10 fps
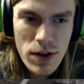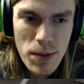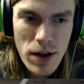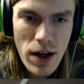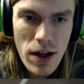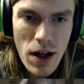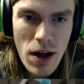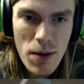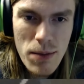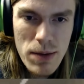up a lot.
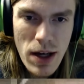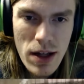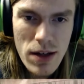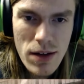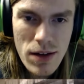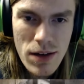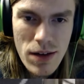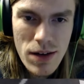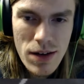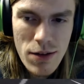Oh, maybe not.
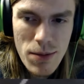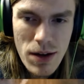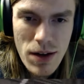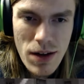Never mind.